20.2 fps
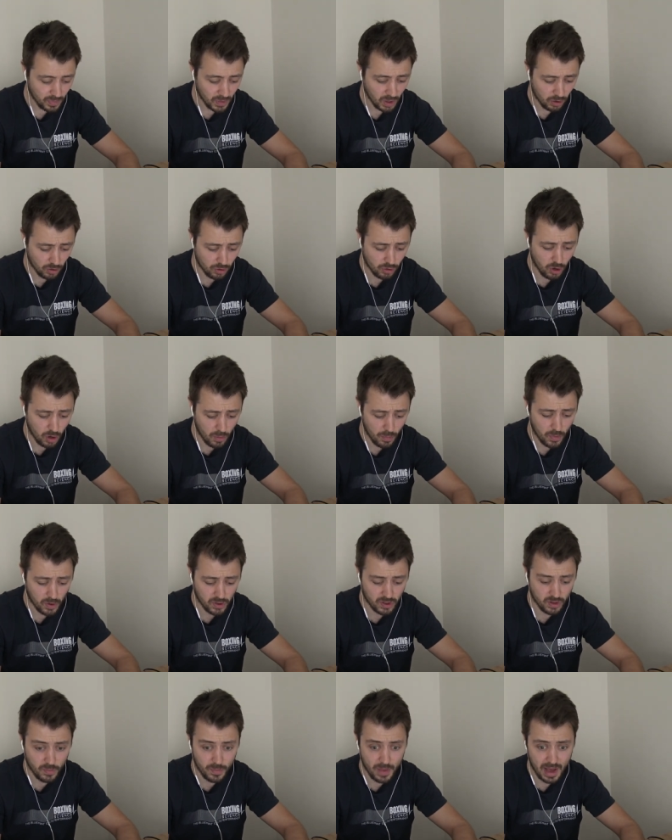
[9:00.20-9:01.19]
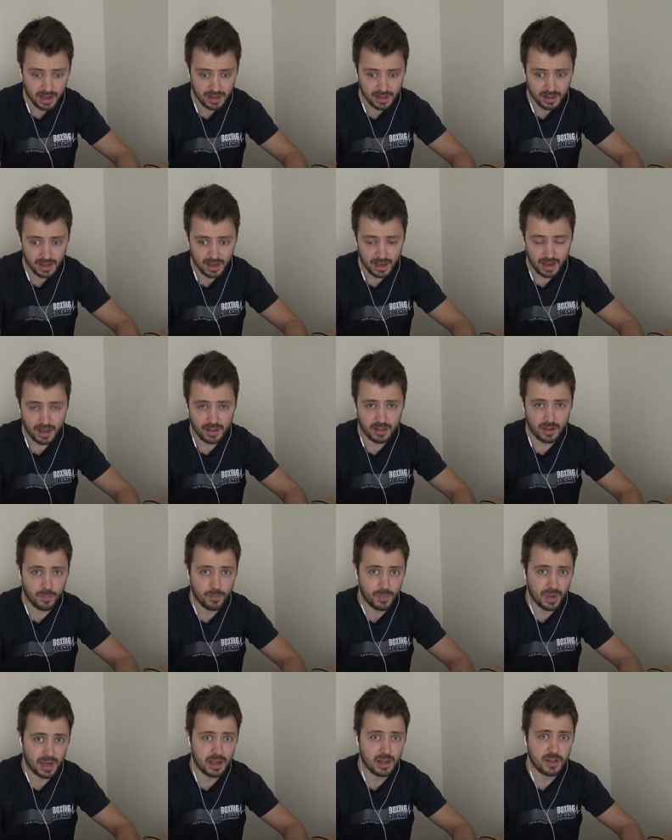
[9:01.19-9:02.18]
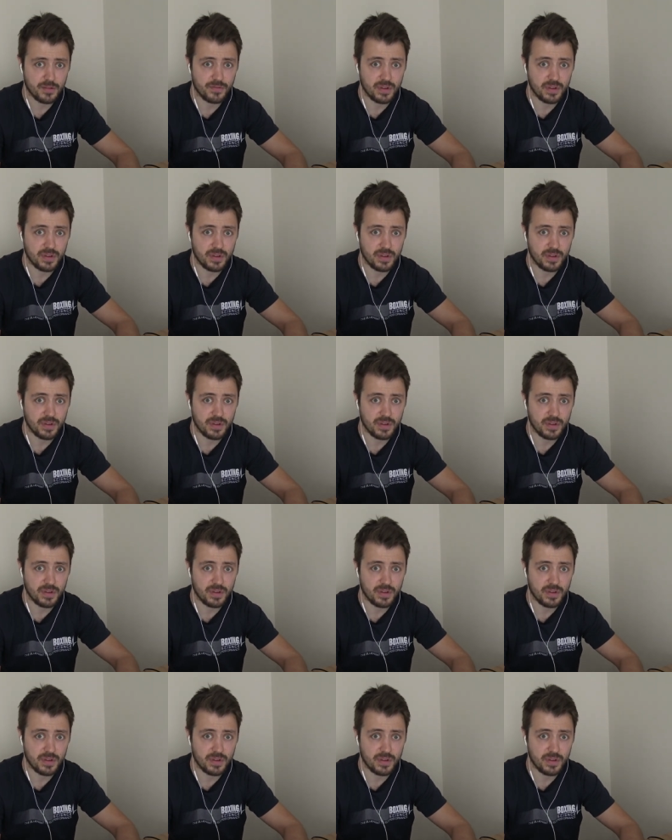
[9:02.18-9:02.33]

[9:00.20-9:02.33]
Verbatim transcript: and trunk muscle mass is the biggest